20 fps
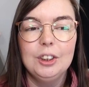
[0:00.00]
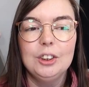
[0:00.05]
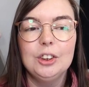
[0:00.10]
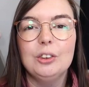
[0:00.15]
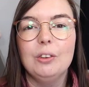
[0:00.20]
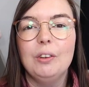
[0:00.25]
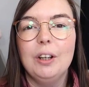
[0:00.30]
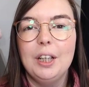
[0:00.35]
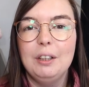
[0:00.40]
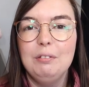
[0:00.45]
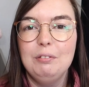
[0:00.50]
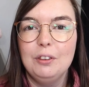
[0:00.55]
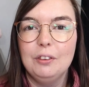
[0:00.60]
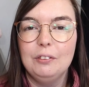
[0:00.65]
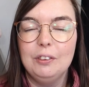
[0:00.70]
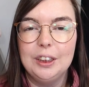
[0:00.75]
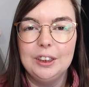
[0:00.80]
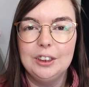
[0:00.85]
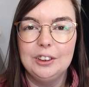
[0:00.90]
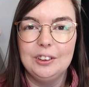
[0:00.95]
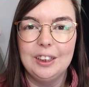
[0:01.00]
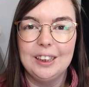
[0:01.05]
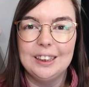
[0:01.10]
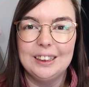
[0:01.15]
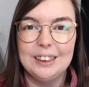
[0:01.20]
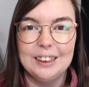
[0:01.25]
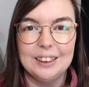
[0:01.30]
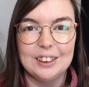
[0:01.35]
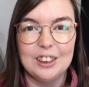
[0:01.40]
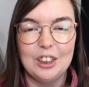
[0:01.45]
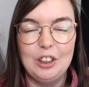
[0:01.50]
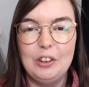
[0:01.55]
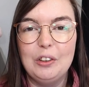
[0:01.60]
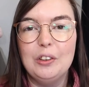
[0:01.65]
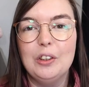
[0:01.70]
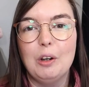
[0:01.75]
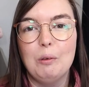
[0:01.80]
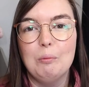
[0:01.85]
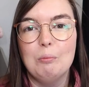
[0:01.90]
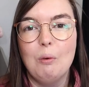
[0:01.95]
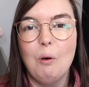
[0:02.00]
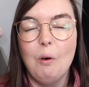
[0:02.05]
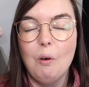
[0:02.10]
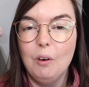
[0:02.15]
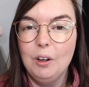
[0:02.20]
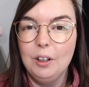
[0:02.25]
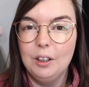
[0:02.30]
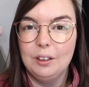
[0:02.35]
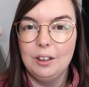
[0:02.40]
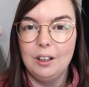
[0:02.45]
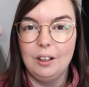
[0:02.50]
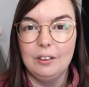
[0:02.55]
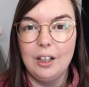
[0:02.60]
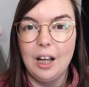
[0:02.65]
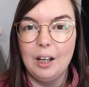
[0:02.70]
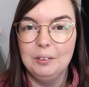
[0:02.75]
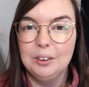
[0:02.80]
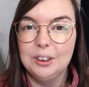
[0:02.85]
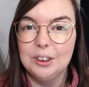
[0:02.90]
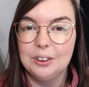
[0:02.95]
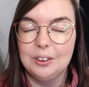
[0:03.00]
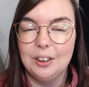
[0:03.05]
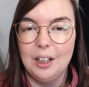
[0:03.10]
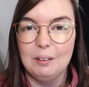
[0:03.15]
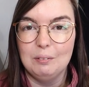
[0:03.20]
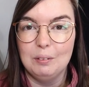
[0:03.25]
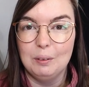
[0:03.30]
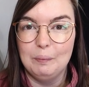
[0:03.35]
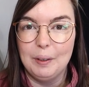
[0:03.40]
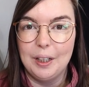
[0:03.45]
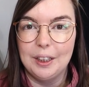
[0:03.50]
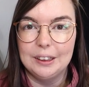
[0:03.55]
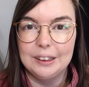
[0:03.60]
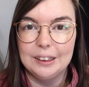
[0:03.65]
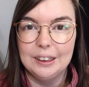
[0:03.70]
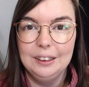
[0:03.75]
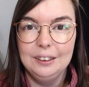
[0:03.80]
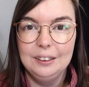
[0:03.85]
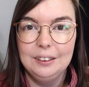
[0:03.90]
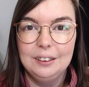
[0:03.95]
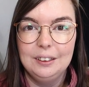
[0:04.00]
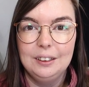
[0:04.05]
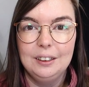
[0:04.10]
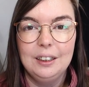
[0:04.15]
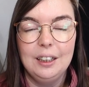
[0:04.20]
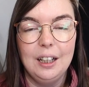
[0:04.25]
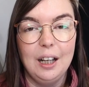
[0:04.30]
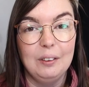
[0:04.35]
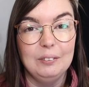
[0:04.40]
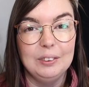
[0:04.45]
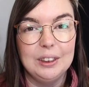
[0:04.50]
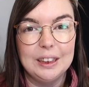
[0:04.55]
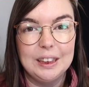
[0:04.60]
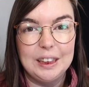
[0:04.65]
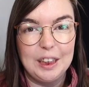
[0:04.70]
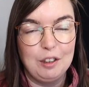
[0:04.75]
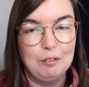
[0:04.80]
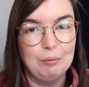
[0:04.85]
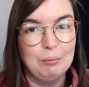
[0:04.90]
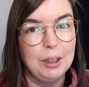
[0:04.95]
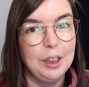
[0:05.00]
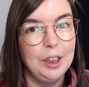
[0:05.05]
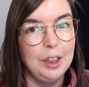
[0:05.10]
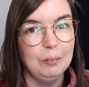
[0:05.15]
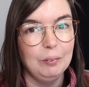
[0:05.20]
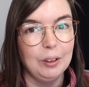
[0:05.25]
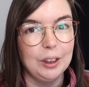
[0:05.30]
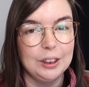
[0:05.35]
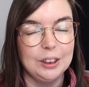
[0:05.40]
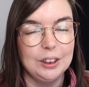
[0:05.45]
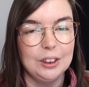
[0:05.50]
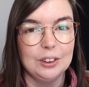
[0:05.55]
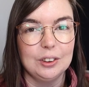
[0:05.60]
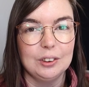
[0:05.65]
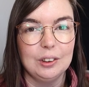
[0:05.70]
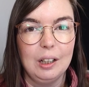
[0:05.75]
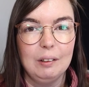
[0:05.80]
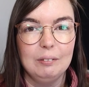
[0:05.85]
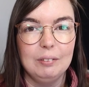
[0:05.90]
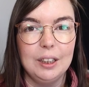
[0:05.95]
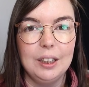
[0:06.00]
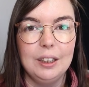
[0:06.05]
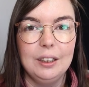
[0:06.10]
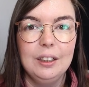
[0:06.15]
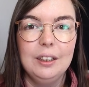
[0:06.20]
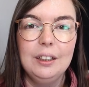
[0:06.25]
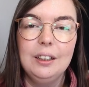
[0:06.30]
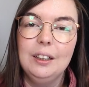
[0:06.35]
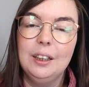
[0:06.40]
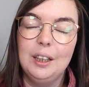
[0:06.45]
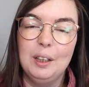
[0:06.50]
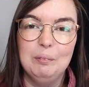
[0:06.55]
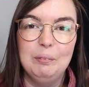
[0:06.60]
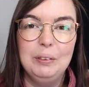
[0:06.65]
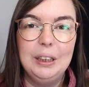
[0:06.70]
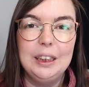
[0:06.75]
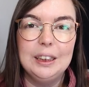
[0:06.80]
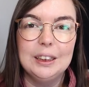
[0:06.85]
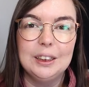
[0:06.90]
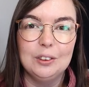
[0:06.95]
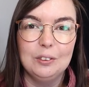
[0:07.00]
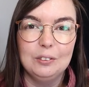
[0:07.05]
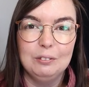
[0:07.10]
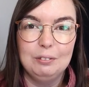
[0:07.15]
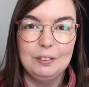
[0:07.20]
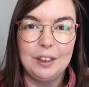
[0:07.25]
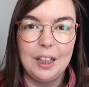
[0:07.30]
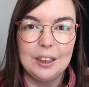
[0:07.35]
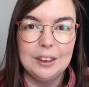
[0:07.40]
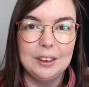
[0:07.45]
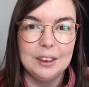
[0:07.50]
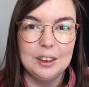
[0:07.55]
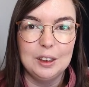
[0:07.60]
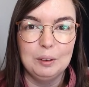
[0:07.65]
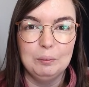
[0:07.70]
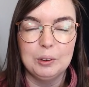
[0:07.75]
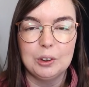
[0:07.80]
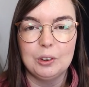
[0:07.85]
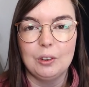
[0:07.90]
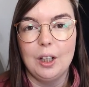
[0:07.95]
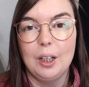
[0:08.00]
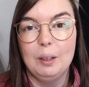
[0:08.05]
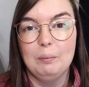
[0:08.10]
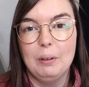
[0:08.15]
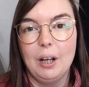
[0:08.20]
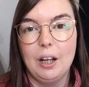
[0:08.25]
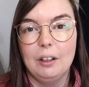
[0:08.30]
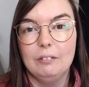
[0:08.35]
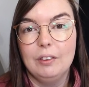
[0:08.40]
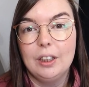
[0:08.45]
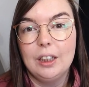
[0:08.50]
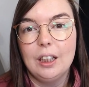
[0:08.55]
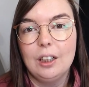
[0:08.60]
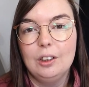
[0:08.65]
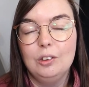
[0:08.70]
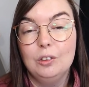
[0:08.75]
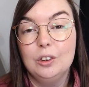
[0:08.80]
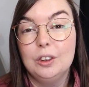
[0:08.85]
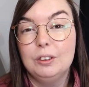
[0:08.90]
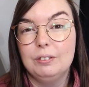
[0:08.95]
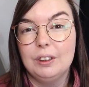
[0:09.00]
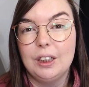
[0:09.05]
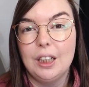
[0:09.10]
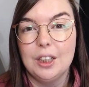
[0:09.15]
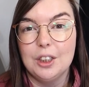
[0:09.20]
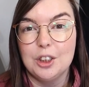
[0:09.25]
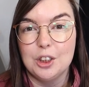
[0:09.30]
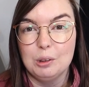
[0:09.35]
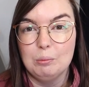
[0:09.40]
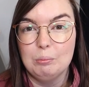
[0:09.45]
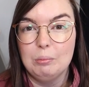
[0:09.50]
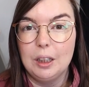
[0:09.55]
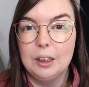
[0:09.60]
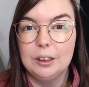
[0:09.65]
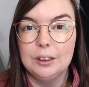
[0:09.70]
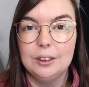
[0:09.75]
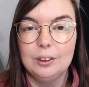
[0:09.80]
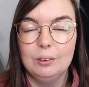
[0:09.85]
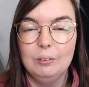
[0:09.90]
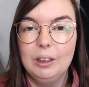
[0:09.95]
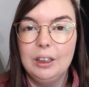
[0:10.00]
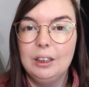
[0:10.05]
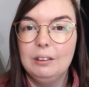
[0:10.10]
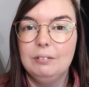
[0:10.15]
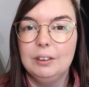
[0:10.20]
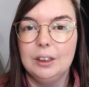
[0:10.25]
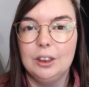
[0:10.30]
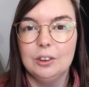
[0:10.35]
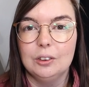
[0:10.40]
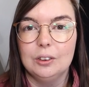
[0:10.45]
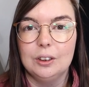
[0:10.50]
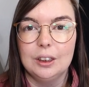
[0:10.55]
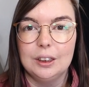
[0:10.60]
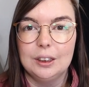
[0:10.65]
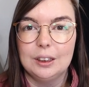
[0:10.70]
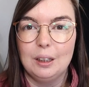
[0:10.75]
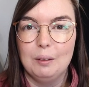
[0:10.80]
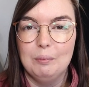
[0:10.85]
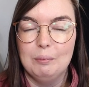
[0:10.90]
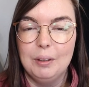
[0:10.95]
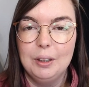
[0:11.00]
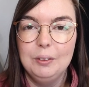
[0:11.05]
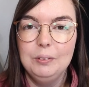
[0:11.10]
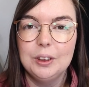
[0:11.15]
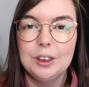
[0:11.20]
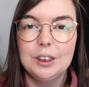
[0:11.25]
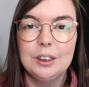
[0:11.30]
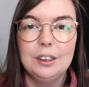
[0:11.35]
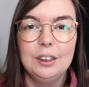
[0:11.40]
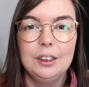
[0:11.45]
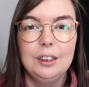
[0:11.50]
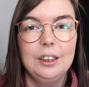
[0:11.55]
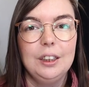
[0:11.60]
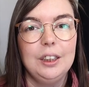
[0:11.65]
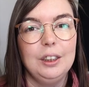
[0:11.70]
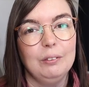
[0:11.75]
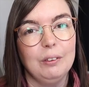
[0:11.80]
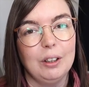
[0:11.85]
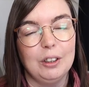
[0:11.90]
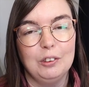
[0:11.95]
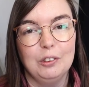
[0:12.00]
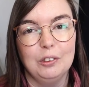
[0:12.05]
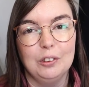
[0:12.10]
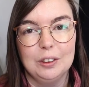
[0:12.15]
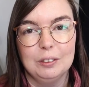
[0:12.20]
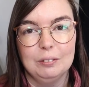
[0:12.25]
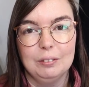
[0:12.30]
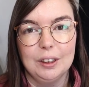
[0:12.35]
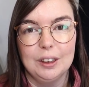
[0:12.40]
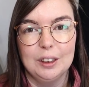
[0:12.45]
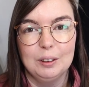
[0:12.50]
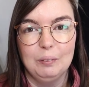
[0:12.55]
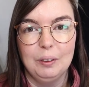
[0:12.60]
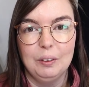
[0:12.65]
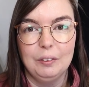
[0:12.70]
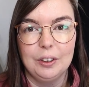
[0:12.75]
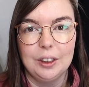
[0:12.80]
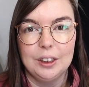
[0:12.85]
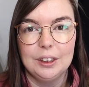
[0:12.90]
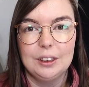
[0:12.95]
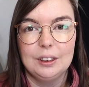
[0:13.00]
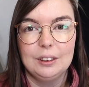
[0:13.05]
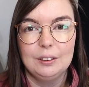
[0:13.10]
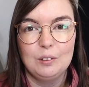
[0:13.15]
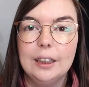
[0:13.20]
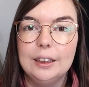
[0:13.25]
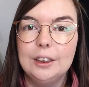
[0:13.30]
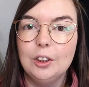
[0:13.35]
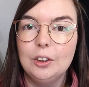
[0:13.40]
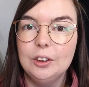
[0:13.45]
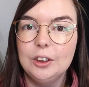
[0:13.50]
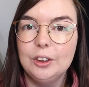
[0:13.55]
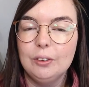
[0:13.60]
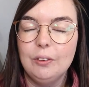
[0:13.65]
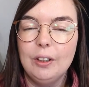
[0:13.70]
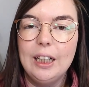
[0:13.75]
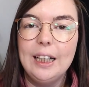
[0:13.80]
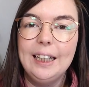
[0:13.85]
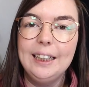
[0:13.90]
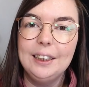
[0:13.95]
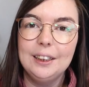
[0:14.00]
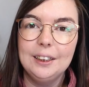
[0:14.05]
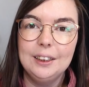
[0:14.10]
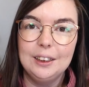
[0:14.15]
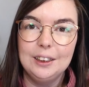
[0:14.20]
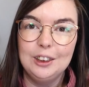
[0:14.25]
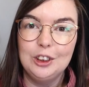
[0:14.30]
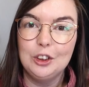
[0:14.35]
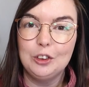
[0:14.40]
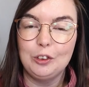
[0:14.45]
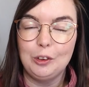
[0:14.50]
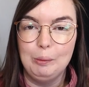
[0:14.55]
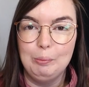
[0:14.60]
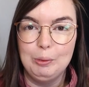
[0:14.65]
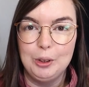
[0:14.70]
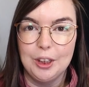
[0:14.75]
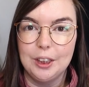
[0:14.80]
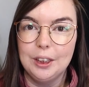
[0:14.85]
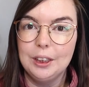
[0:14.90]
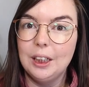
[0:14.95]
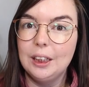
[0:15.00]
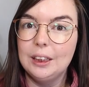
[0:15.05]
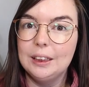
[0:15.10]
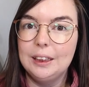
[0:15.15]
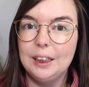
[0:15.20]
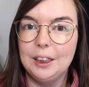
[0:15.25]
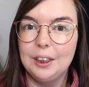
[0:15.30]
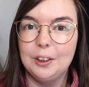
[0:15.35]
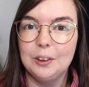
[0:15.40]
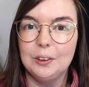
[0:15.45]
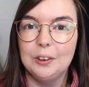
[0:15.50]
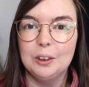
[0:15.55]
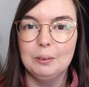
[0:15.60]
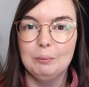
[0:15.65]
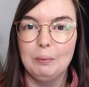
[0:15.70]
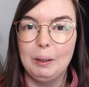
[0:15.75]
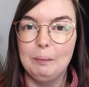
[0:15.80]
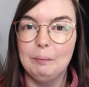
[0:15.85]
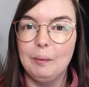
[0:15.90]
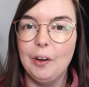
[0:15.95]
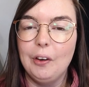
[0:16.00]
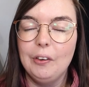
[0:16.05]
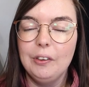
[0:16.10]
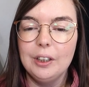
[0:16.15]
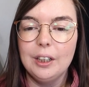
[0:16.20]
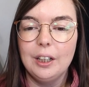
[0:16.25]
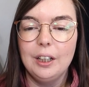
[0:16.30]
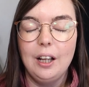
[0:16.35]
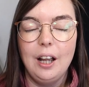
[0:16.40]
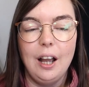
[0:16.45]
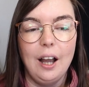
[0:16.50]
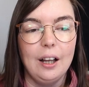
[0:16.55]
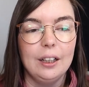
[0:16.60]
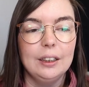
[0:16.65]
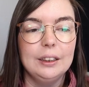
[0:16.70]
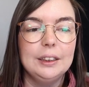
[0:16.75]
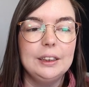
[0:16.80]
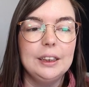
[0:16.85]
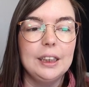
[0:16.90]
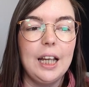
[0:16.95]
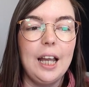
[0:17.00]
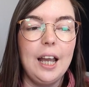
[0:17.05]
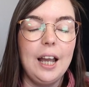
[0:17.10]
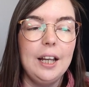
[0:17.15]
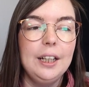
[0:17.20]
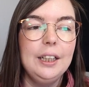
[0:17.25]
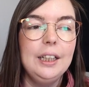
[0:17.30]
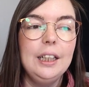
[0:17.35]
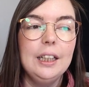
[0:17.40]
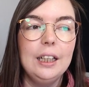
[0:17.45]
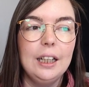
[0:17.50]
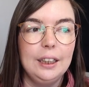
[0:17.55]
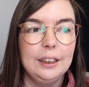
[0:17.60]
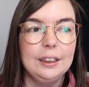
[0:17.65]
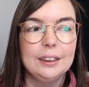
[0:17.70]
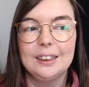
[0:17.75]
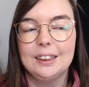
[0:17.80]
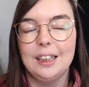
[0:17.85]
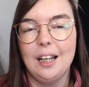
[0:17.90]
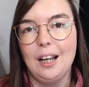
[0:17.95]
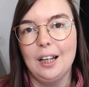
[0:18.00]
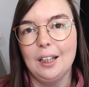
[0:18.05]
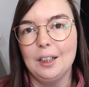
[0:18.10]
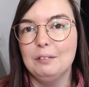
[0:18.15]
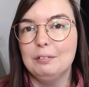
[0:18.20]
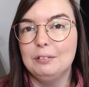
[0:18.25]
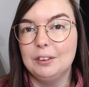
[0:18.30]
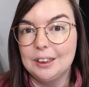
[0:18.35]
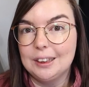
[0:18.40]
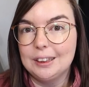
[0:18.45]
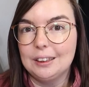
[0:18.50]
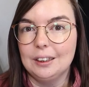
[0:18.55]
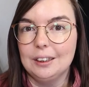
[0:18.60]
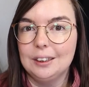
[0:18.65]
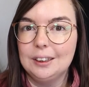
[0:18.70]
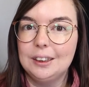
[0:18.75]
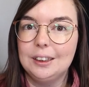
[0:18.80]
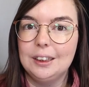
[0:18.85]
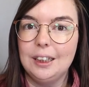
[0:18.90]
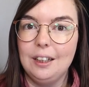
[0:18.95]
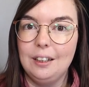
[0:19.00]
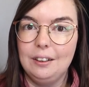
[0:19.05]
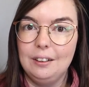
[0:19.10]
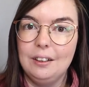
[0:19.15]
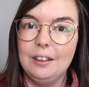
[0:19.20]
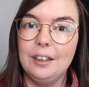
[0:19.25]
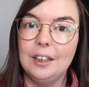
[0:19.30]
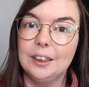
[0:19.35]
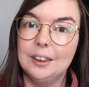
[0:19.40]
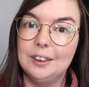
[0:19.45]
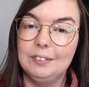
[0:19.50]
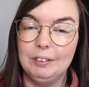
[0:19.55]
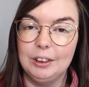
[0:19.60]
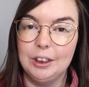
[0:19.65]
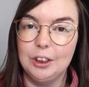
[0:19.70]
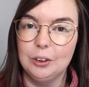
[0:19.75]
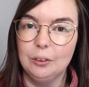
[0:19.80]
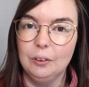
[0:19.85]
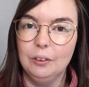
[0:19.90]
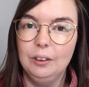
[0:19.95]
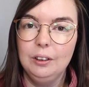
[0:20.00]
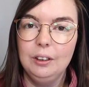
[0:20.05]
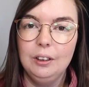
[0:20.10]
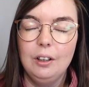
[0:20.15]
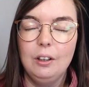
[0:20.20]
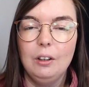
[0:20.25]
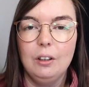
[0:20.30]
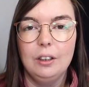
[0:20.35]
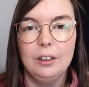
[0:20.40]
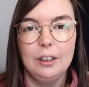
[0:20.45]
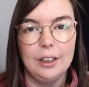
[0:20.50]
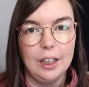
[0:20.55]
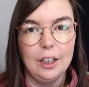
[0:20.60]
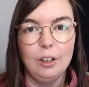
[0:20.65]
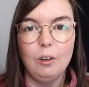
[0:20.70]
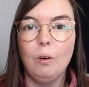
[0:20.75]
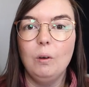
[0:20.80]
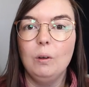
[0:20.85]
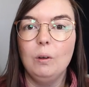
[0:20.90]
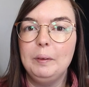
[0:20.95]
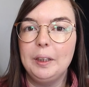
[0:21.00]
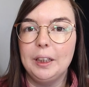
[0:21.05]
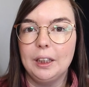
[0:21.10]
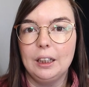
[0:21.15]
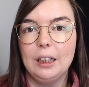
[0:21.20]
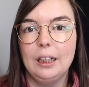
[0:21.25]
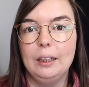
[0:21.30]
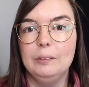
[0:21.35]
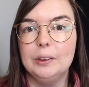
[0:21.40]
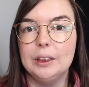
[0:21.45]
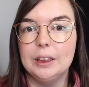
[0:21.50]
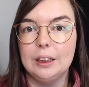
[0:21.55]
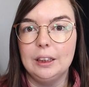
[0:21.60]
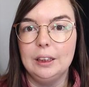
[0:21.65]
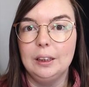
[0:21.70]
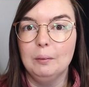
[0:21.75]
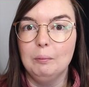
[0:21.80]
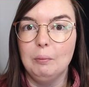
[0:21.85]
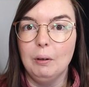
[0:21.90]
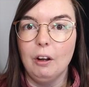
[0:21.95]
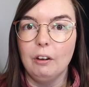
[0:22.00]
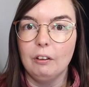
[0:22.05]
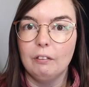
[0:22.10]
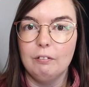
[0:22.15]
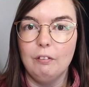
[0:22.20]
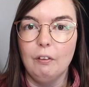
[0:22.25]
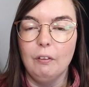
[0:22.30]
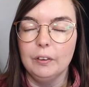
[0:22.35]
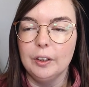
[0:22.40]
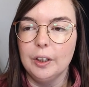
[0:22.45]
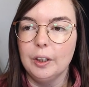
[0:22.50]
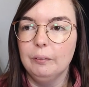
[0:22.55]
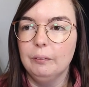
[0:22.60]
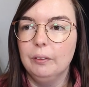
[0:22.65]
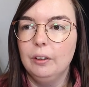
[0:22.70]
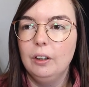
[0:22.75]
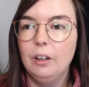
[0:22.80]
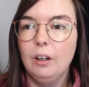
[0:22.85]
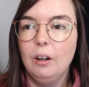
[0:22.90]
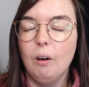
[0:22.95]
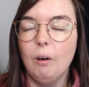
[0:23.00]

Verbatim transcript: So if you're interested to learn out more on how to travel better, how to save money whilst you're travelling, then please don't forget to subscribe and ring that notification bell so when the video does come out, you are notified about it. There's also a link in the description that'll take you to my blog and any links that I've discussed in this video, they'll be included in the blog for you.